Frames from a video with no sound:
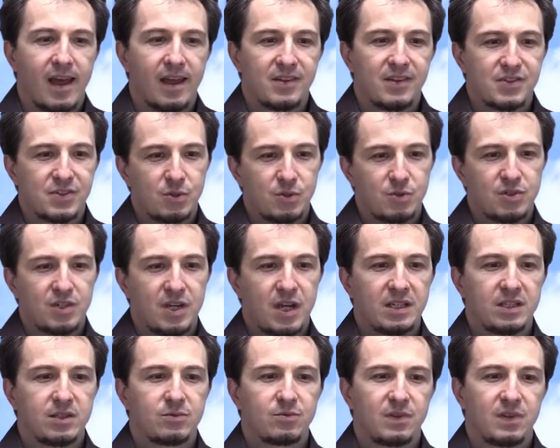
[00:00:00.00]
And
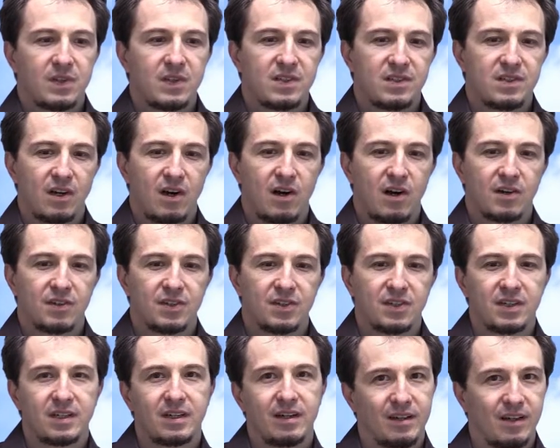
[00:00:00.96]
associated with this are
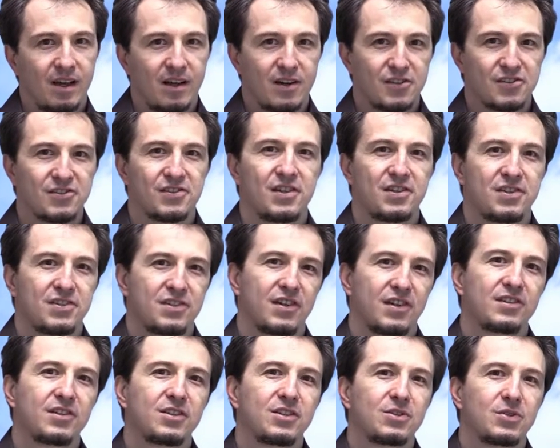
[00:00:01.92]
the canals that
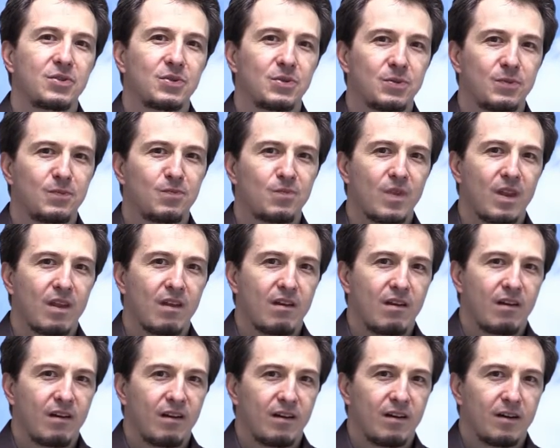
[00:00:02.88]
started to
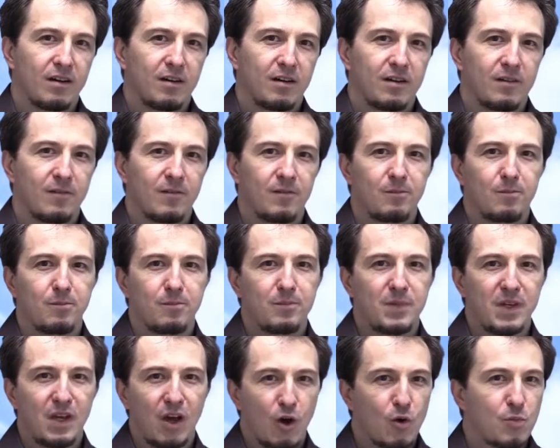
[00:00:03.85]

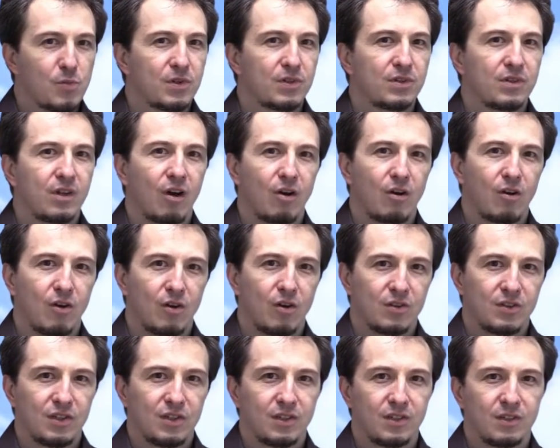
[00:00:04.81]
be open all
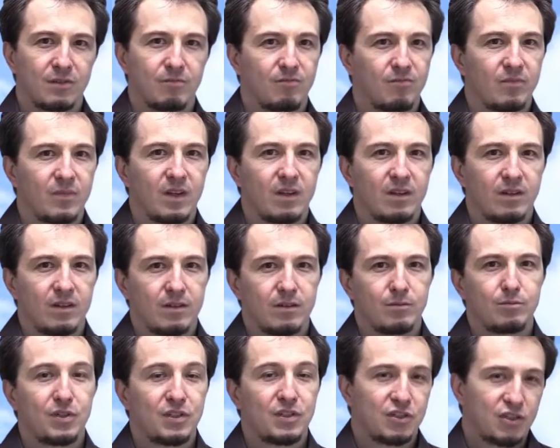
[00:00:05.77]
along the
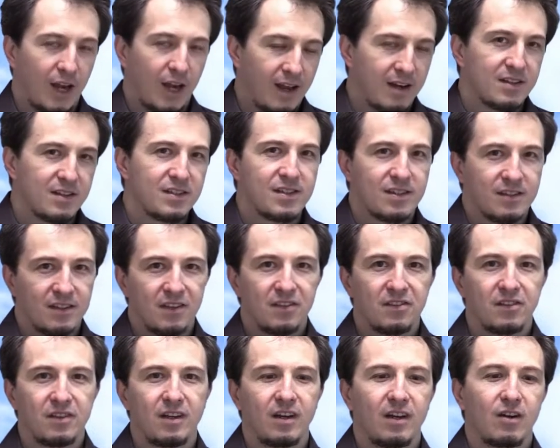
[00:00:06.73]
British Islands and
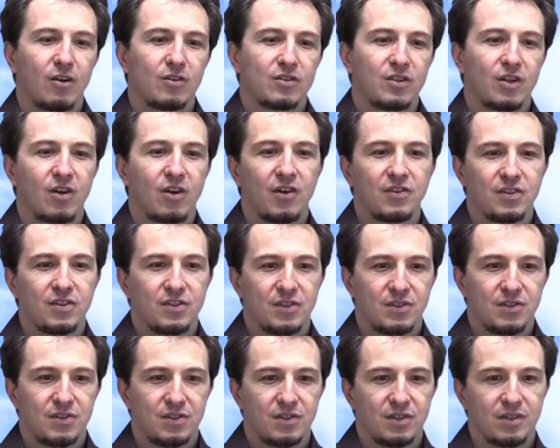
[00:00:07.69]
then along the
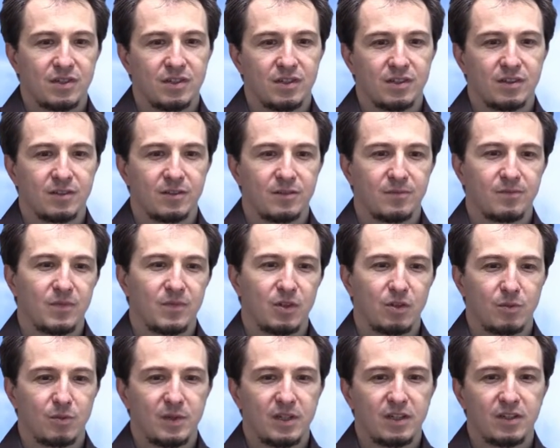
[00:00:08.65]
continent,
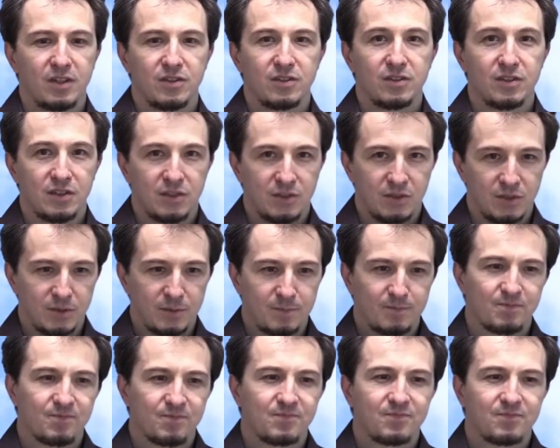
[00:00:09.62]
the European continent too.